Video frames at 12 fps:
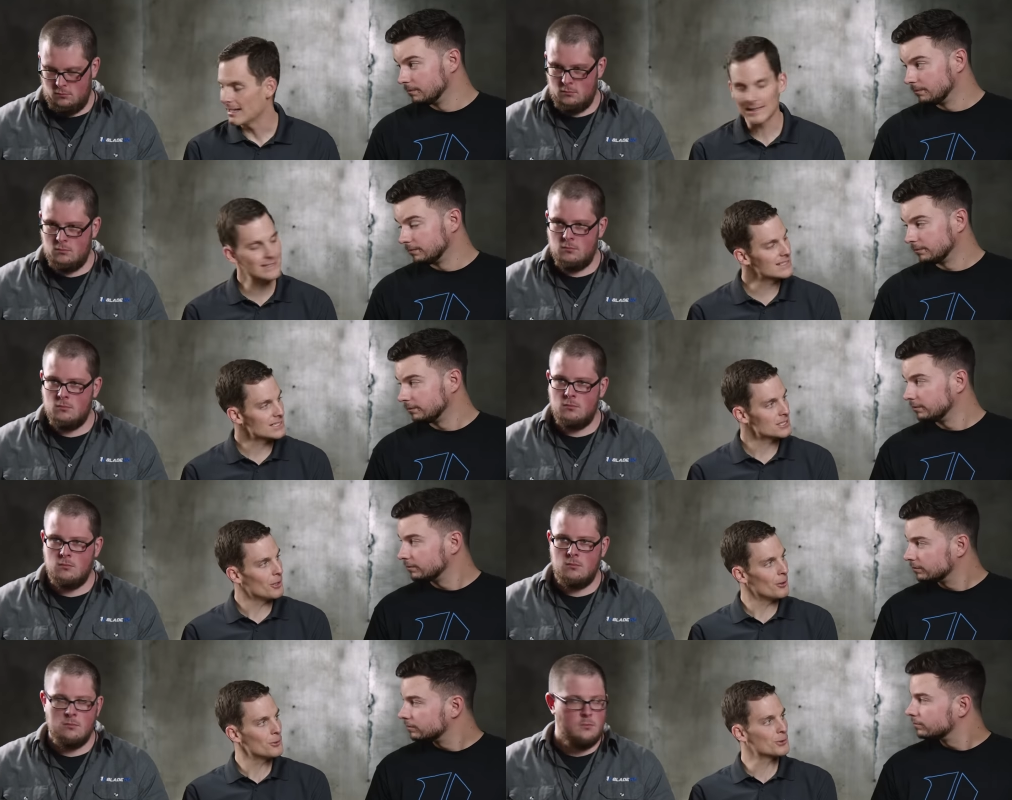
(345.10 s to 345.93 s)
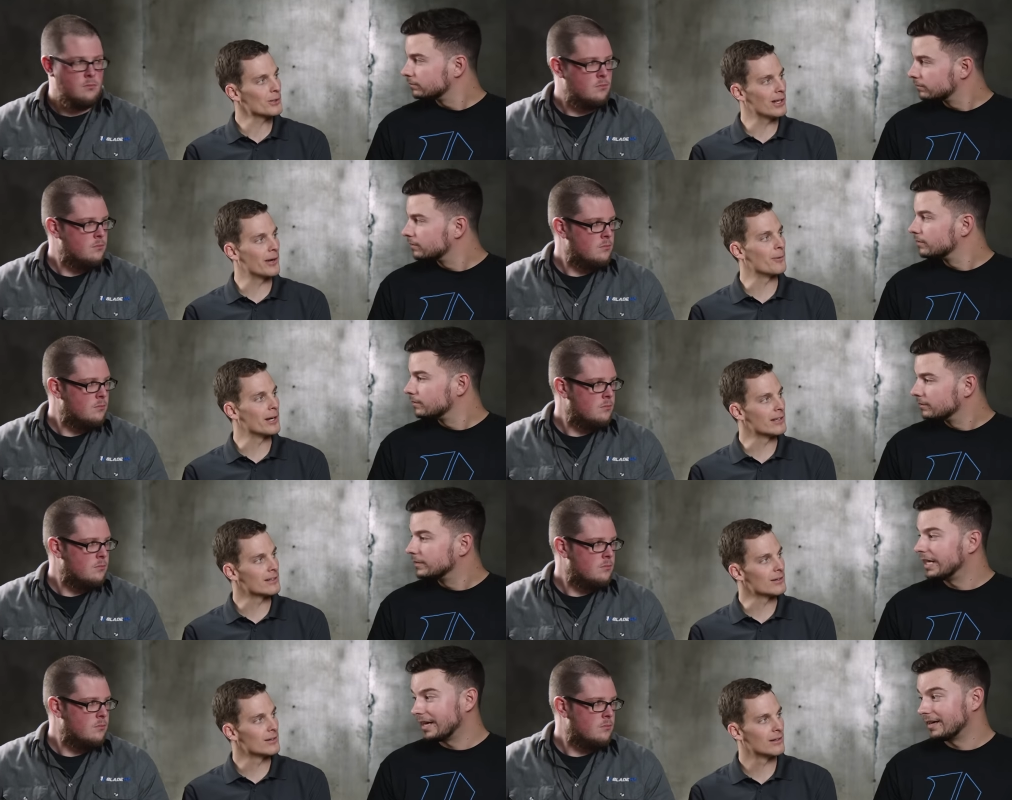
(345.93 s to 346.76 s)
Speaker 1: And it's ultra
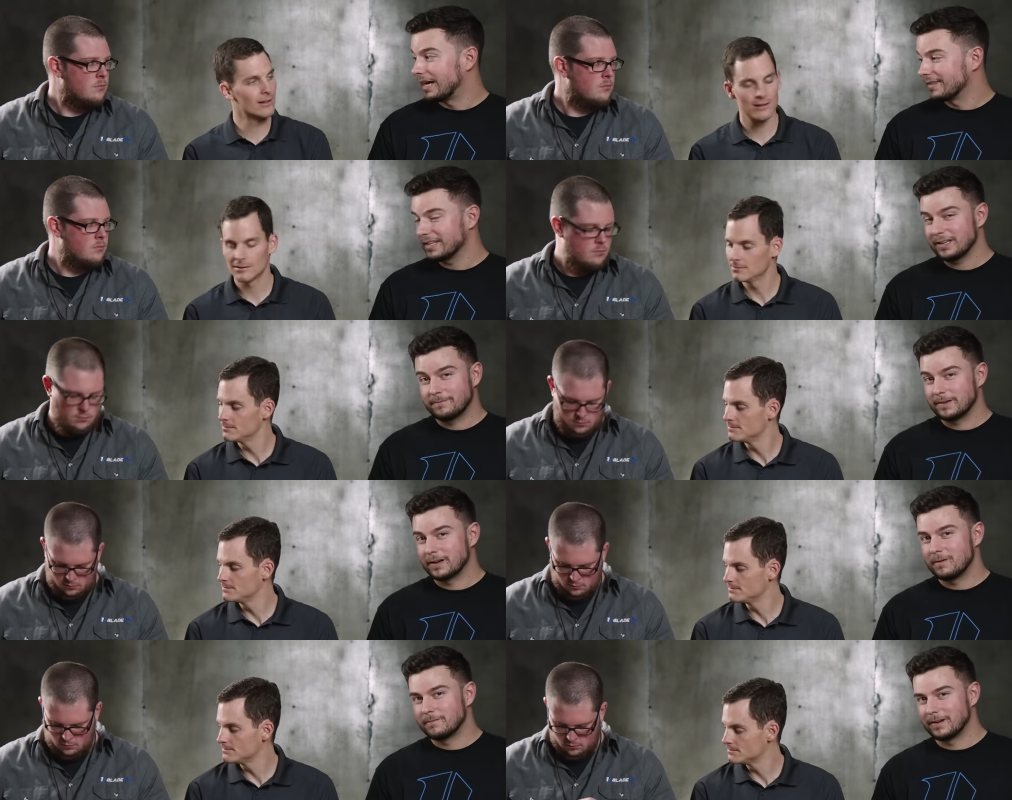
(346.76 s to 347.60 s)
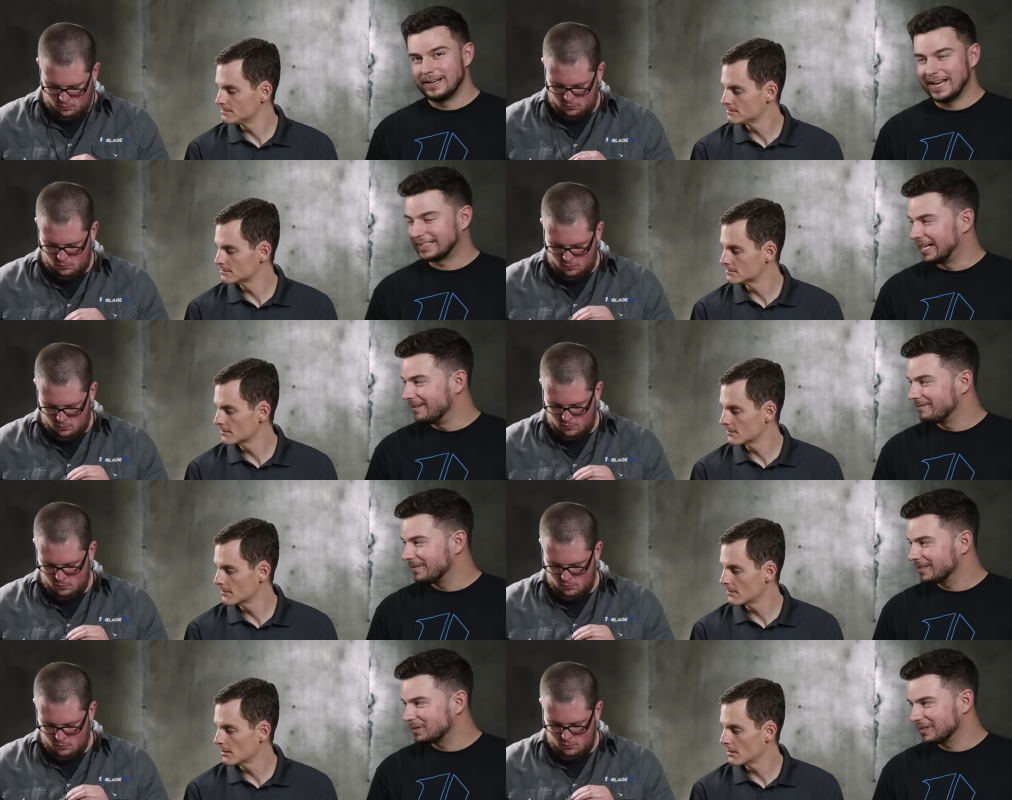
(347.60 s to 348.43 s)
lightweight, too.
Speaker 2: Yeah, I think if you're going for a neck
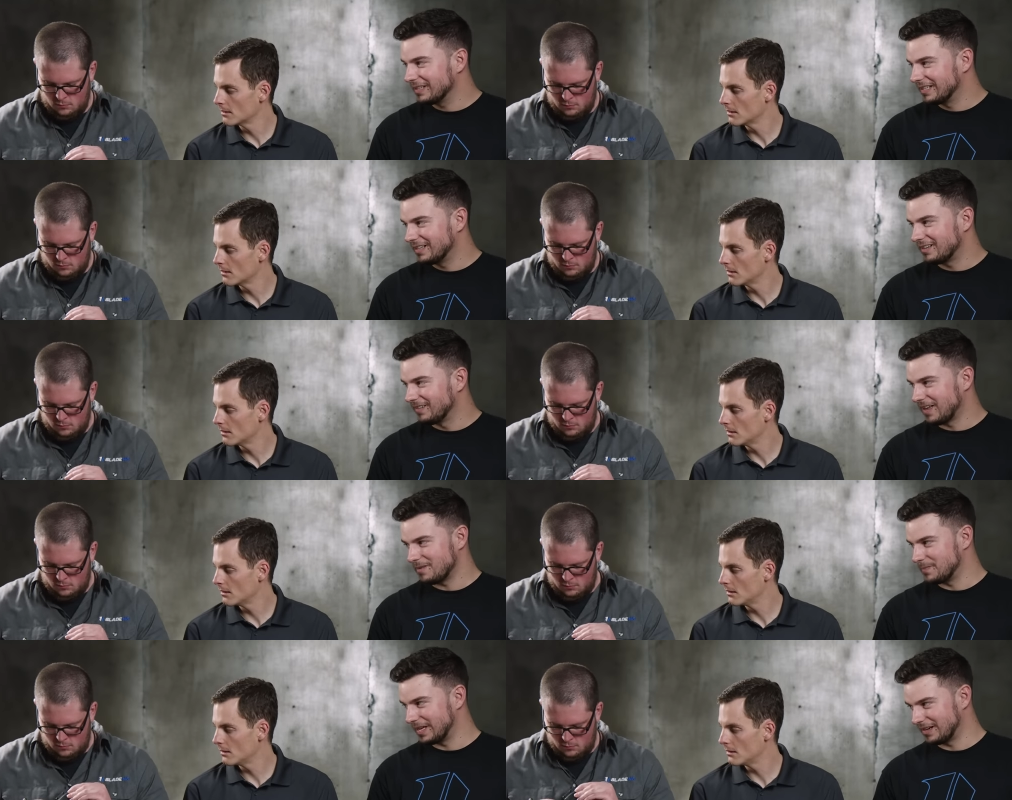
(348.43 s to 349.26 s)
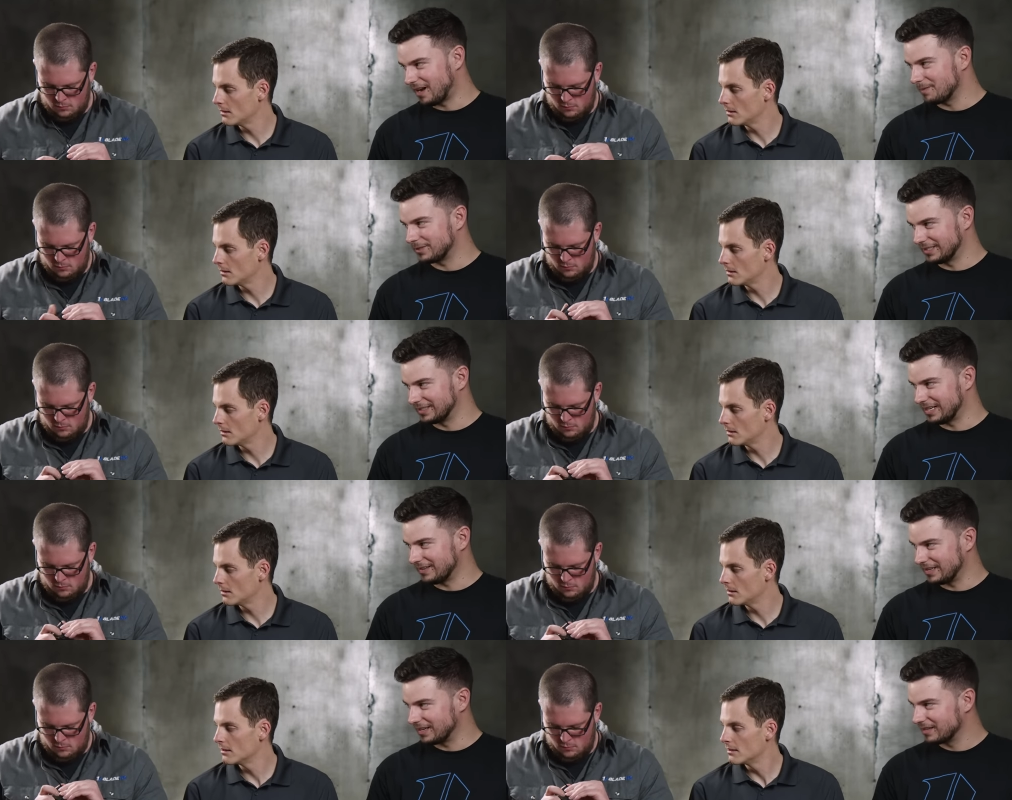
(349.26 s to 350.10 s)
knife, there's really not a lot better options
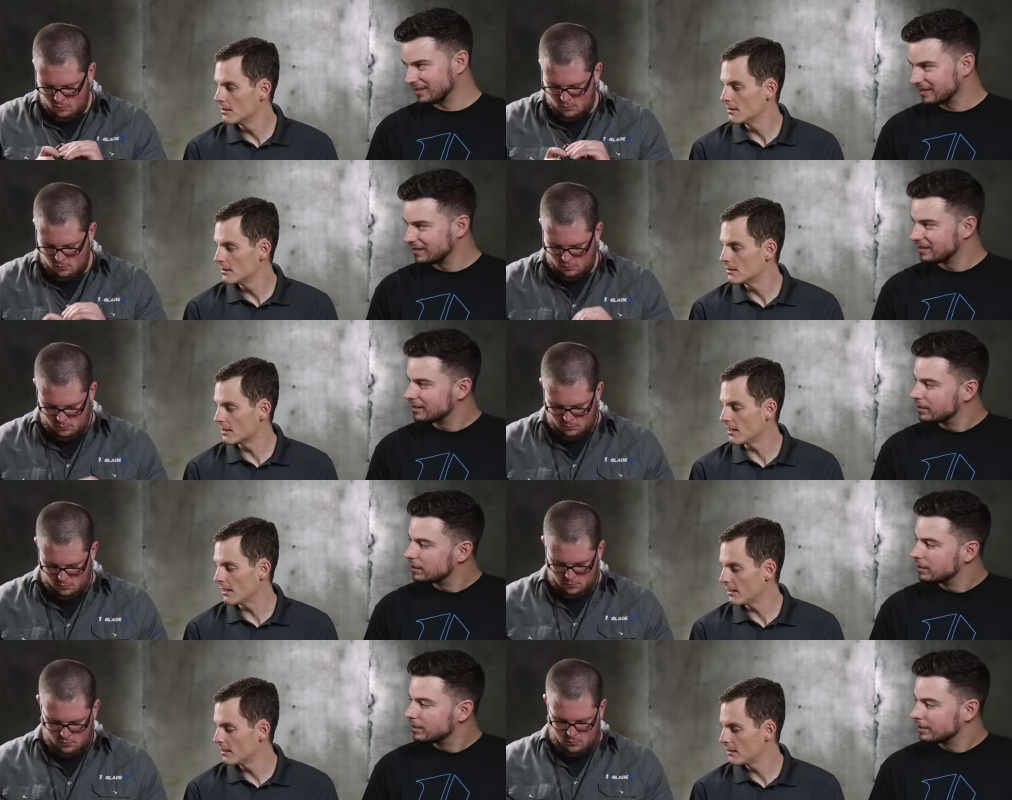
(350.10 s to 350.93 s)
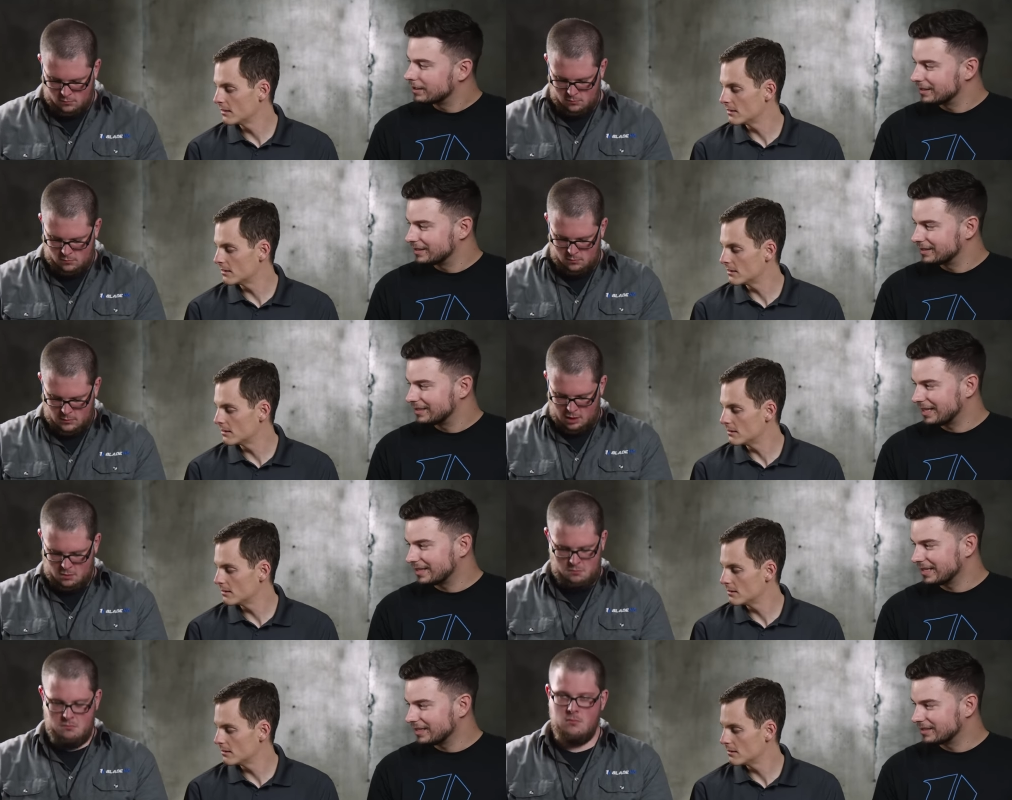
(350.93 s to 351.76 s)
out there. Yeah. Because
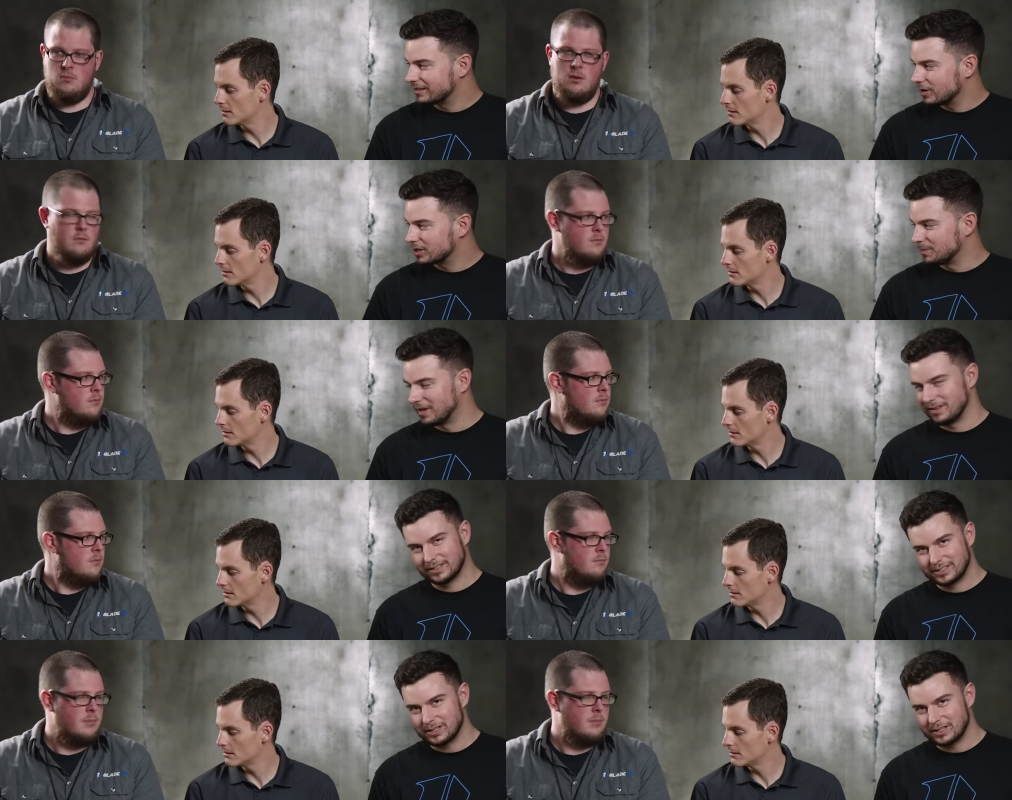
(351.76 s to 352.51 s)
that thing is so small,